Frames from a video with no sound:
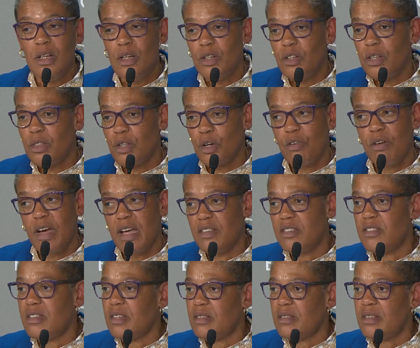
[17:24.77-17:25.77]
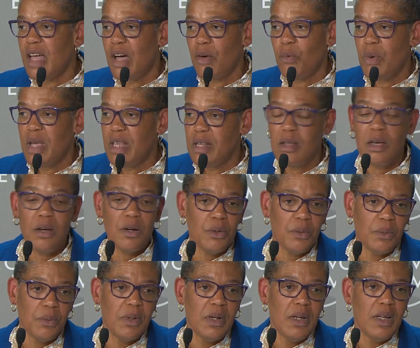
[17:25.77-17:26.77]
to the crises that we
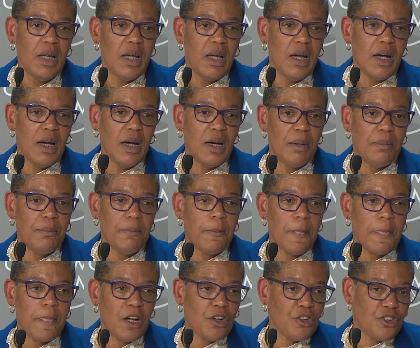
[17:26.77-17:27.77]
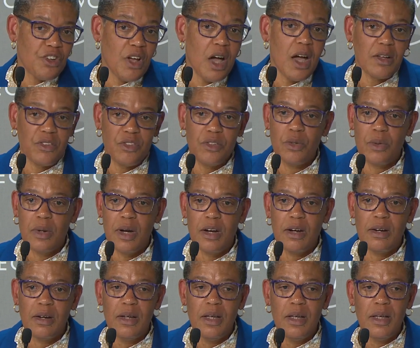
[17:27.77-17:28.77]
know are shocks to
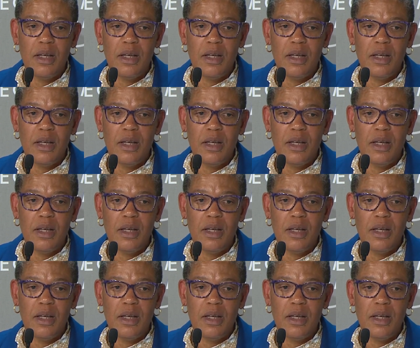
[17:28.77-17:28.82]
our